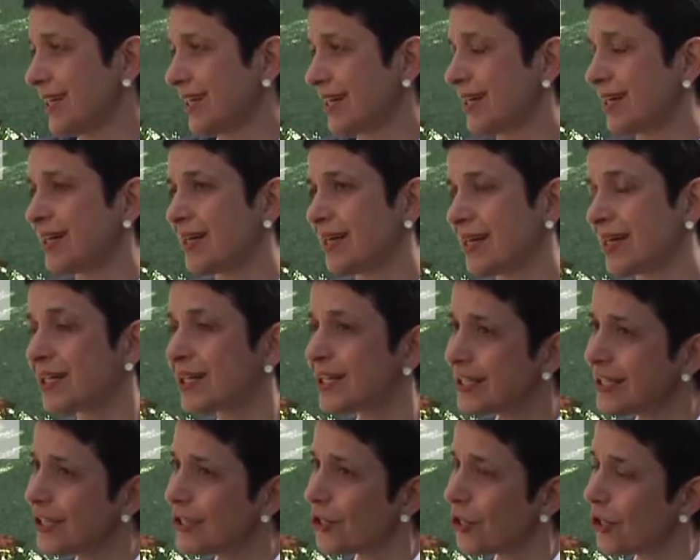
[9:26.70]
Uh,
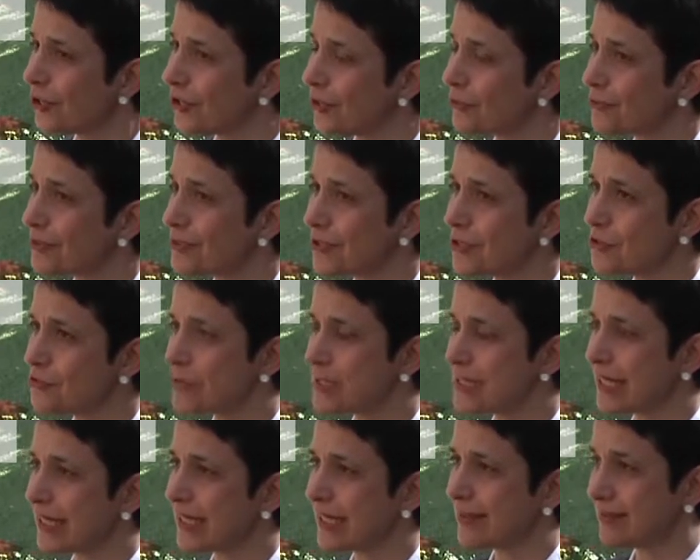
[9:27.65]
earlier on, it was
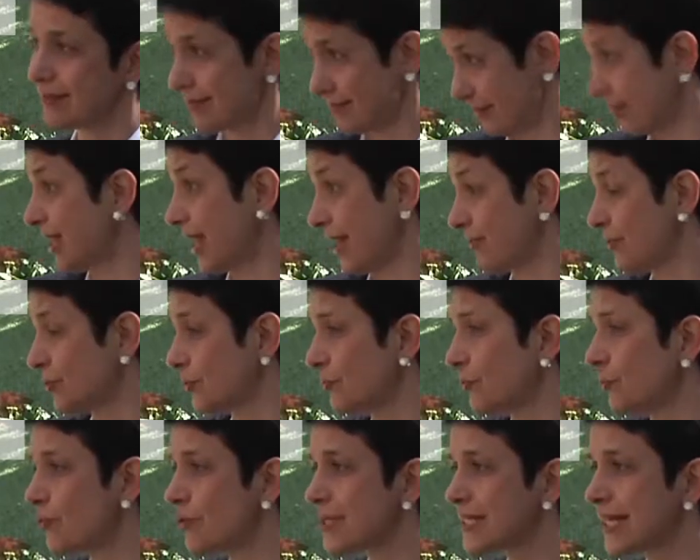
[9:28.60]
interesting, they didn't have it,
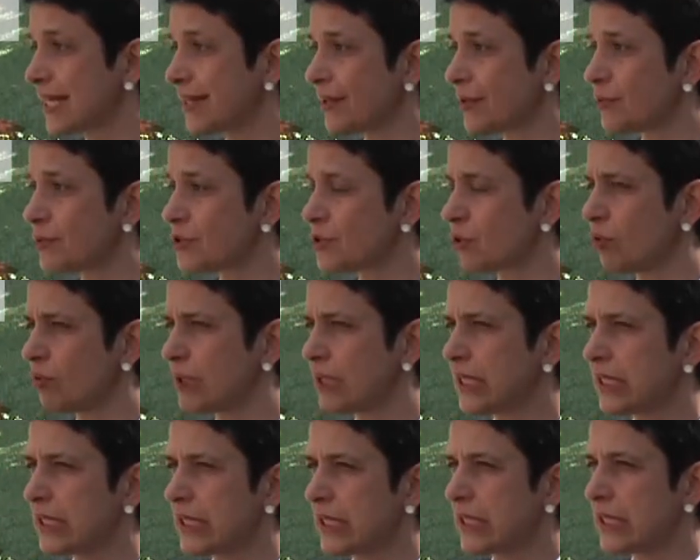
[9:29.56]
of course, and there was
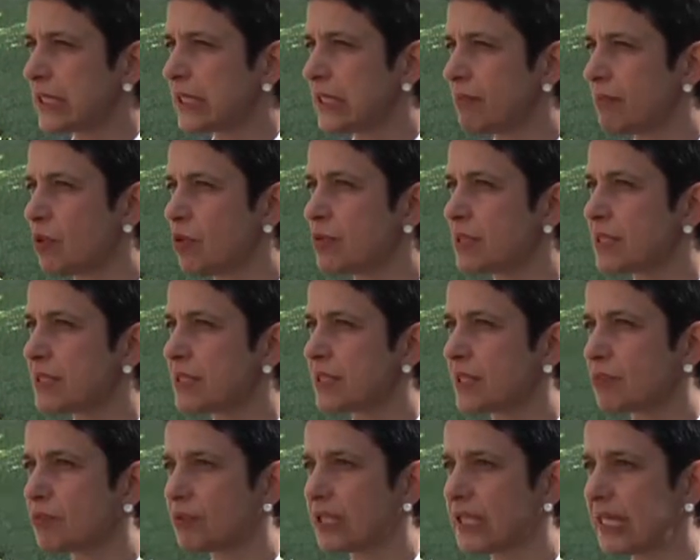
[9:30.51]
only the most
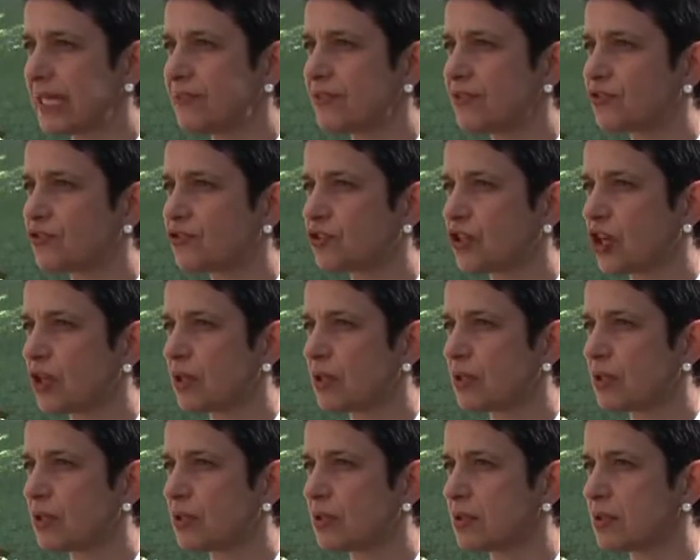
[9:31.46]
uh, related
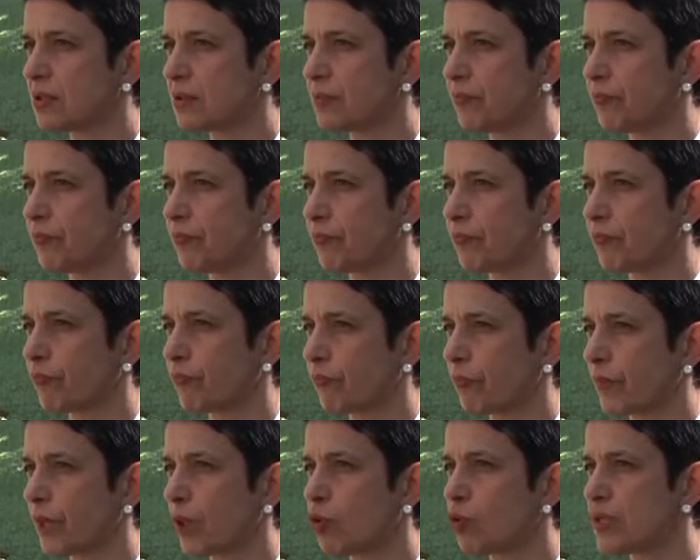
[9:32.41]
um,
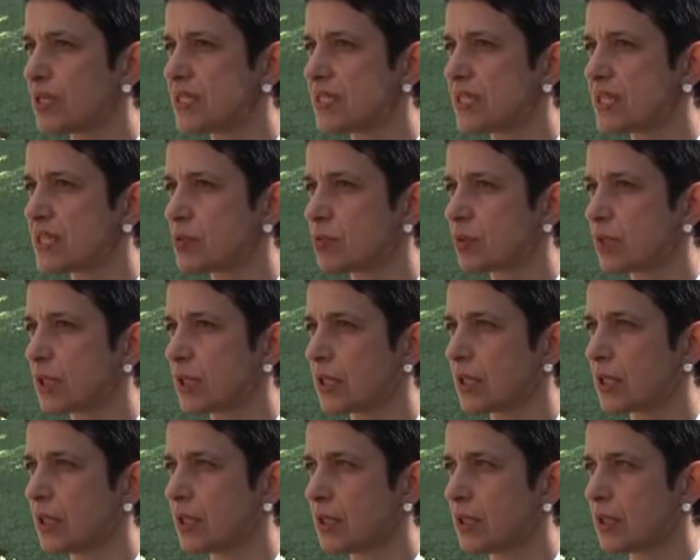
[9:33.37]
courses
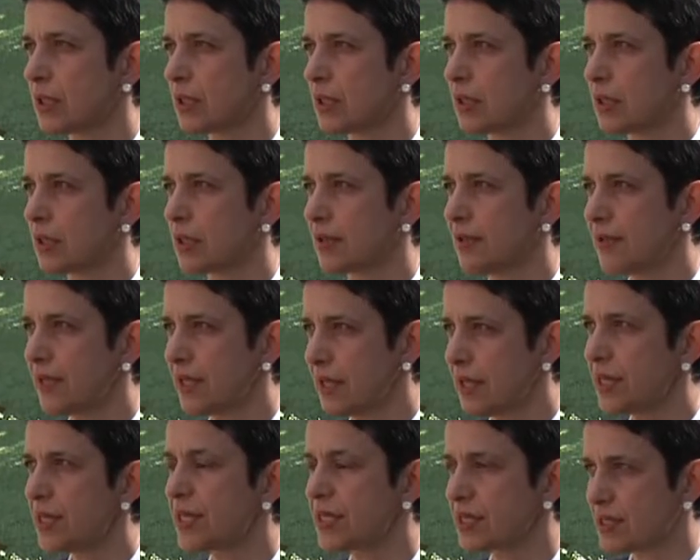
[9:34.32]
were, I think,
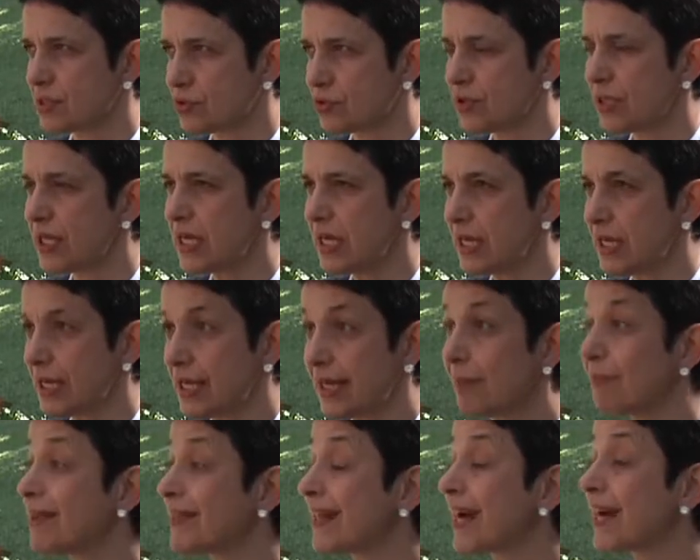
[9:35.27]
history,
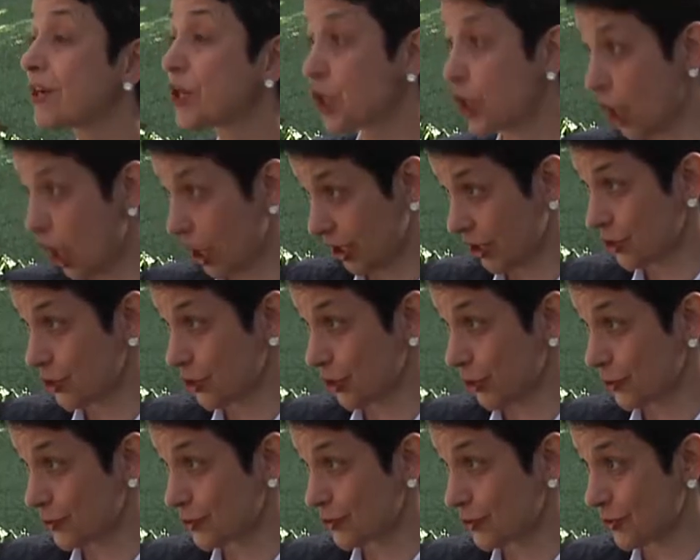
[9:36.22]
but archaeology
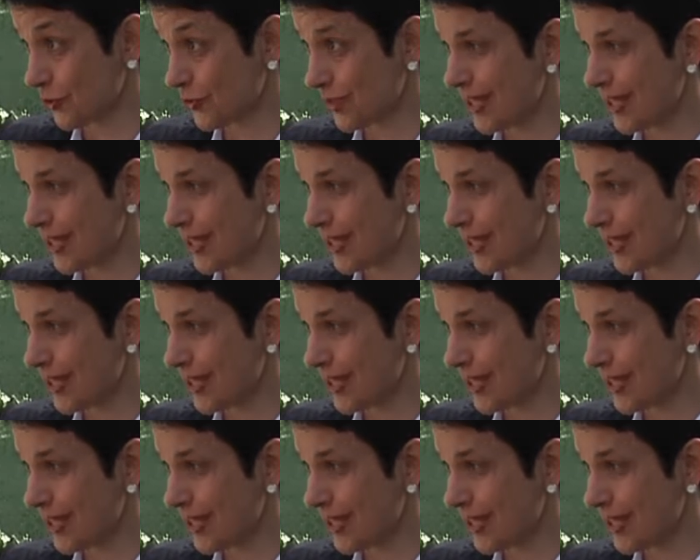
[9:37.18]
also.